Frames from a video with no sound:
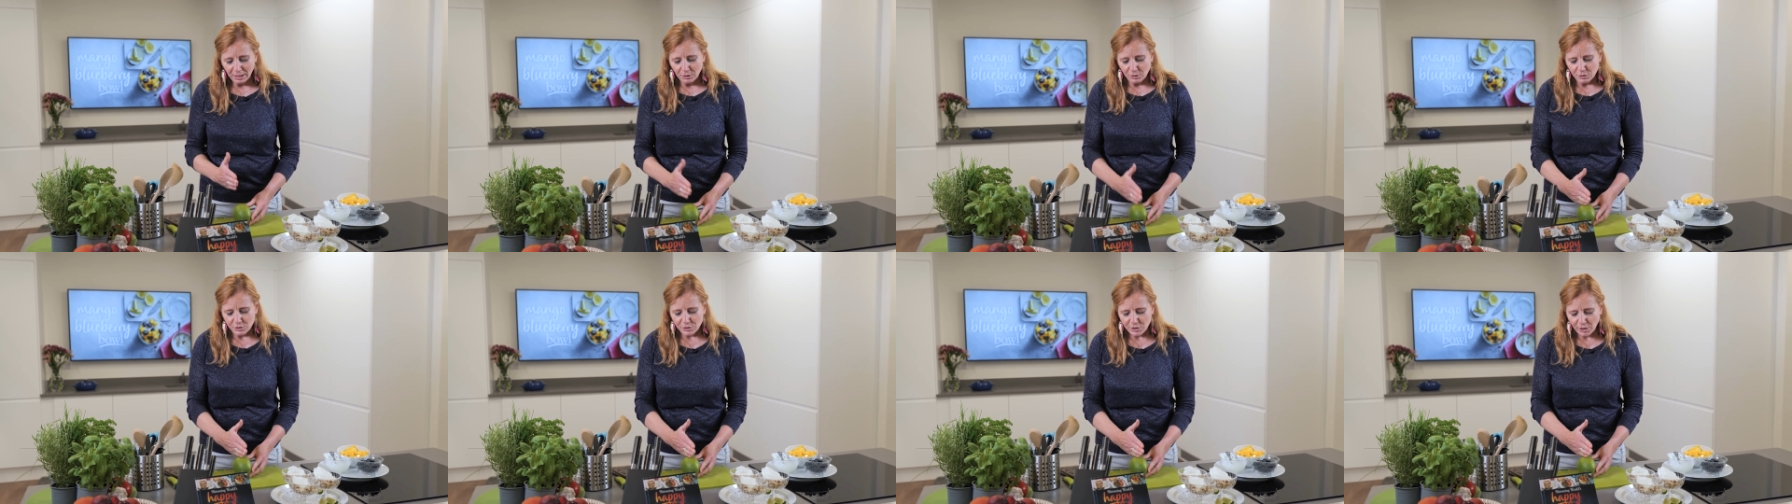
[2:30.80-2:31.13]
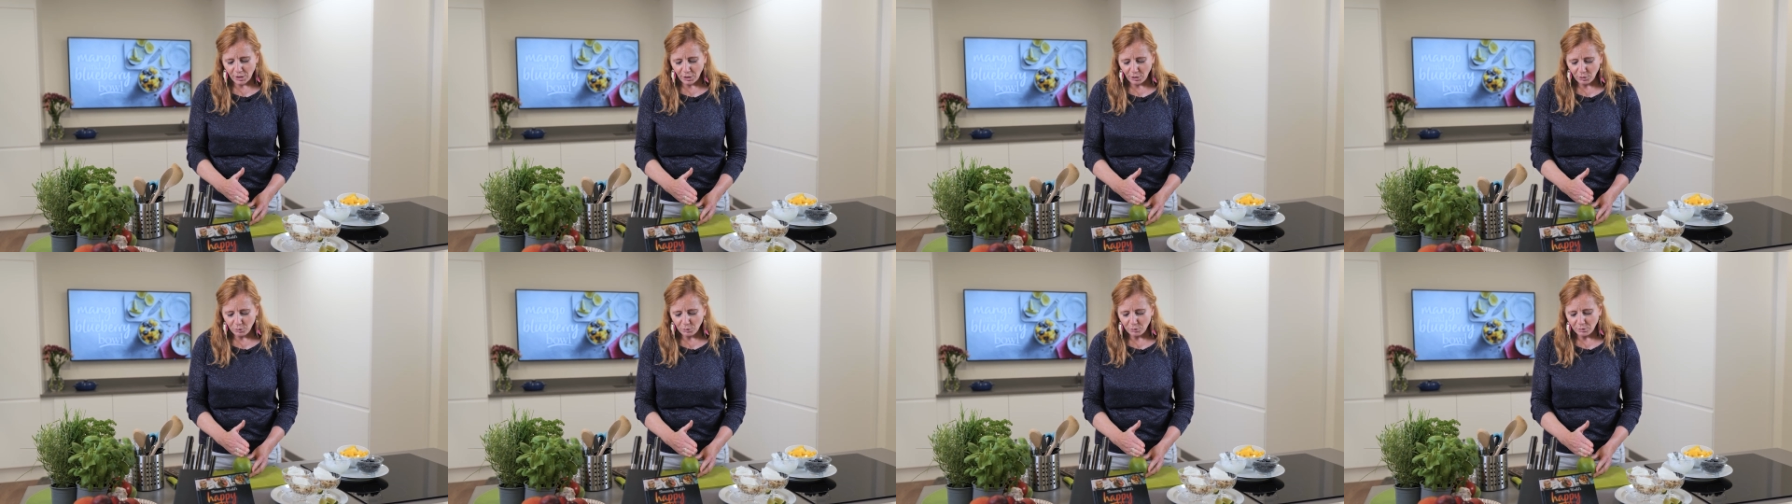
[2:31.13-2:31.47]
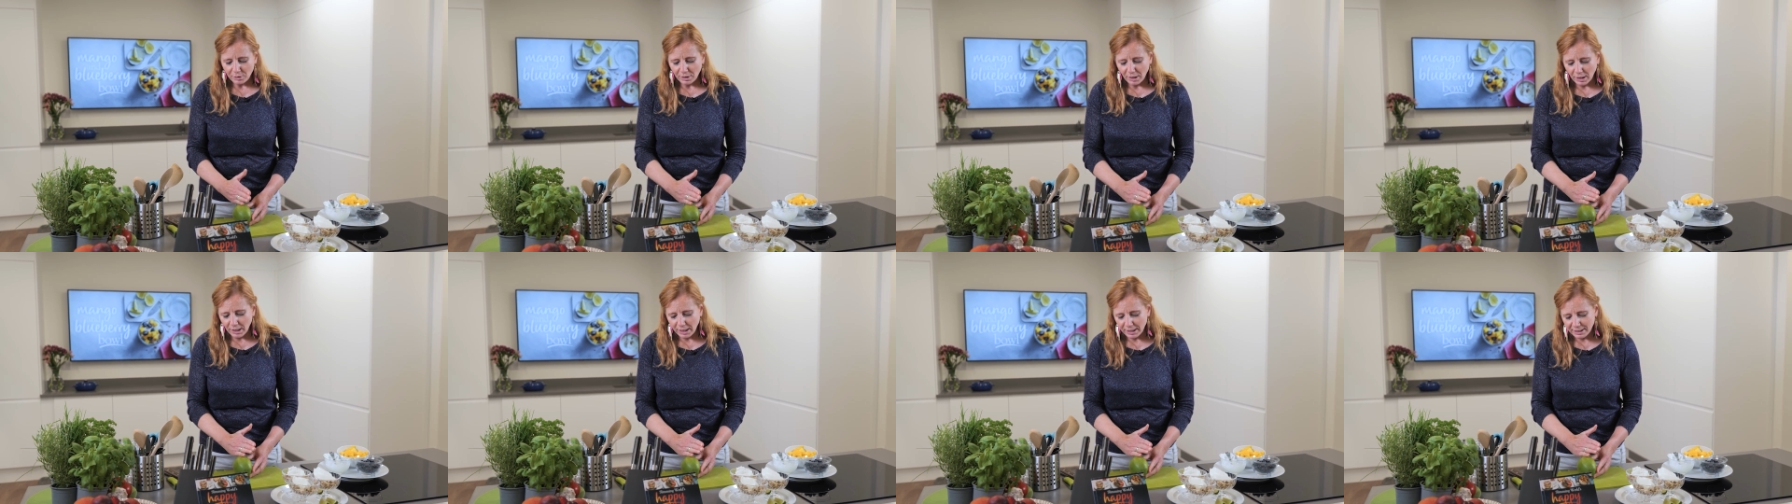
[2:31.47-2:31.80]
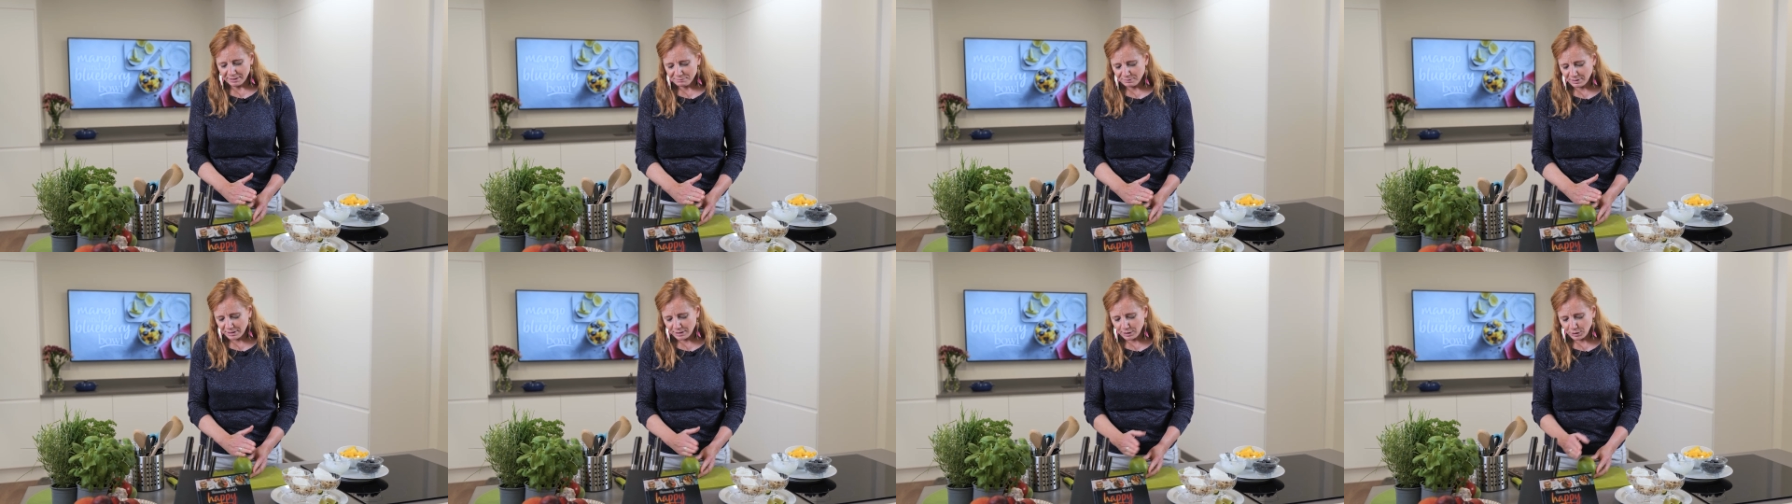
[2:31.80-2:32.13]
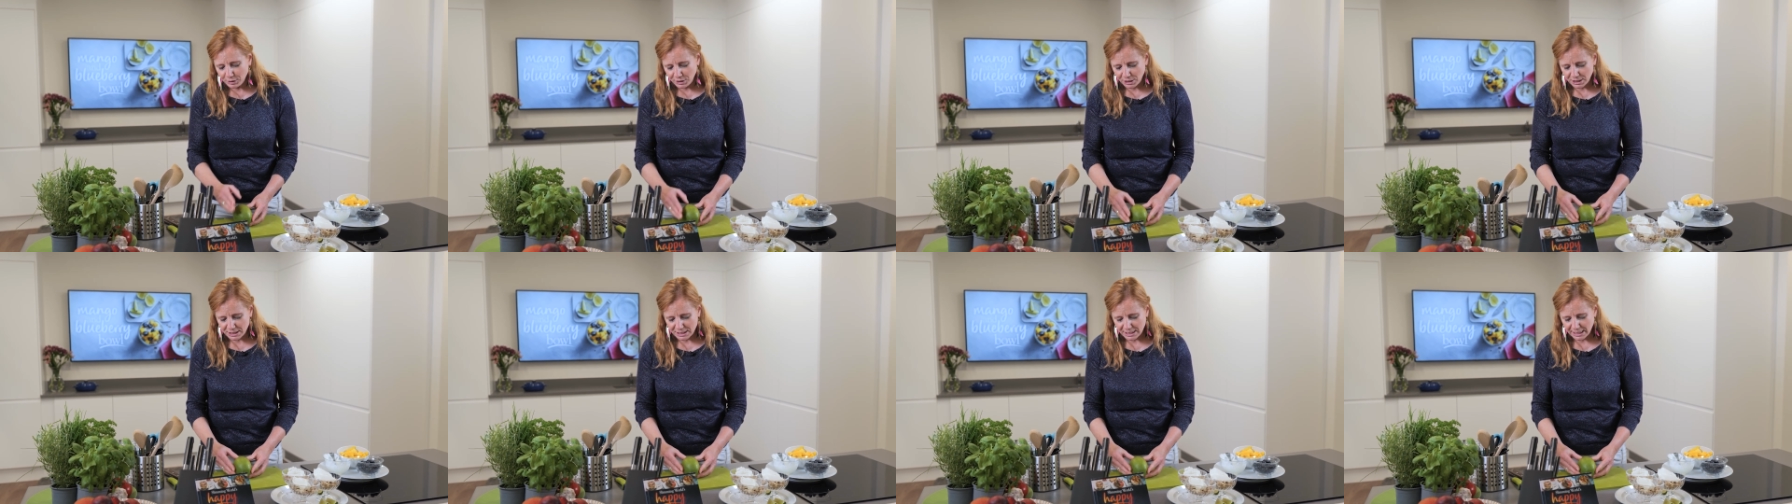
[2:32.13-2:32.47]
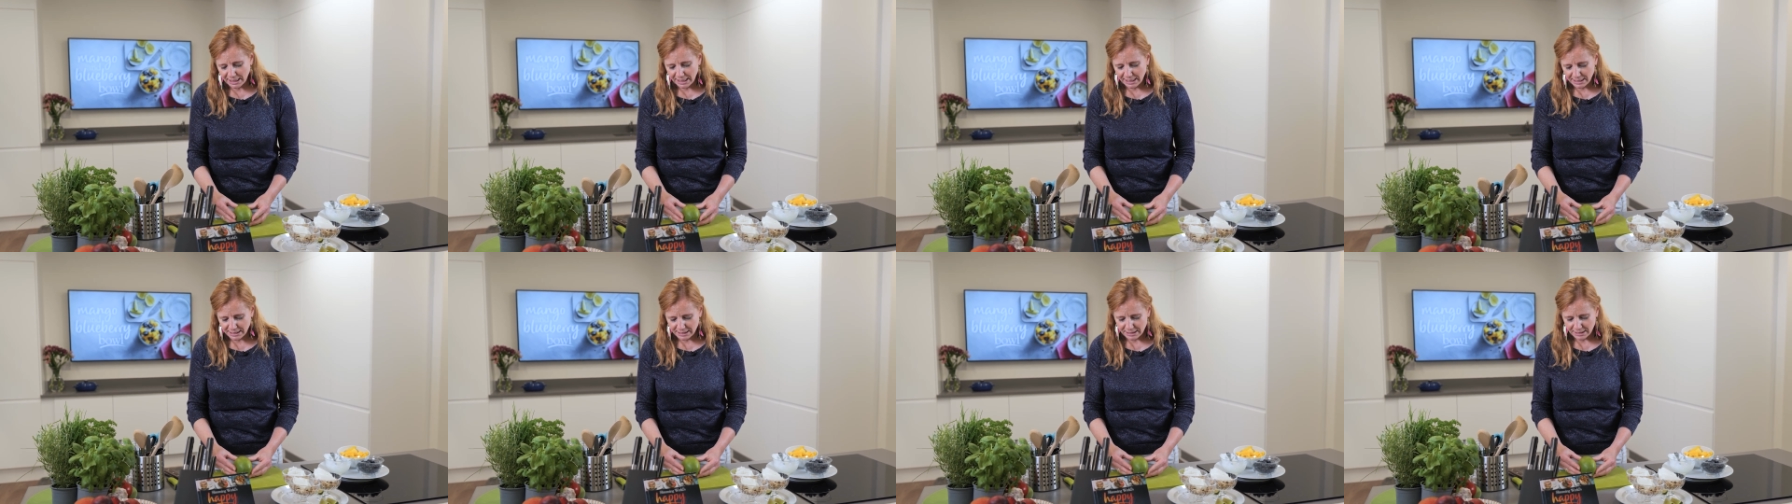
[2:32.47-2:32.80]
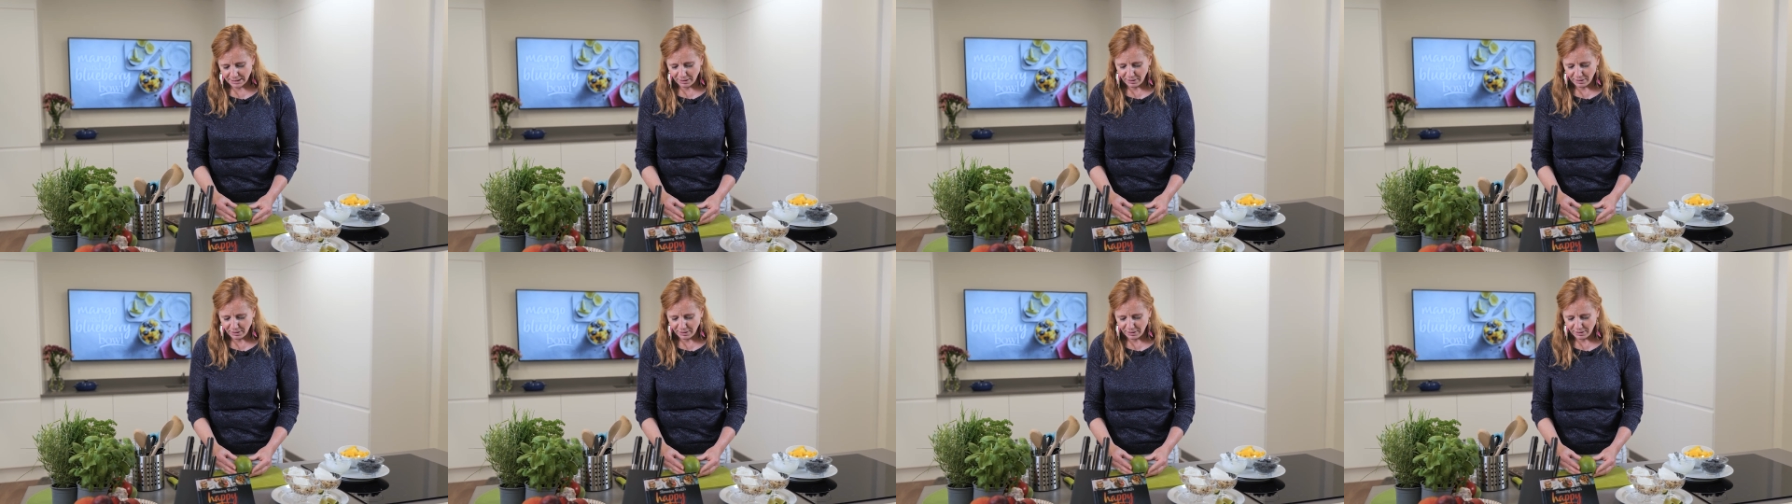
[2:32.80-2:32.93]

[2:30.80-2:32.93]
So if I look at it,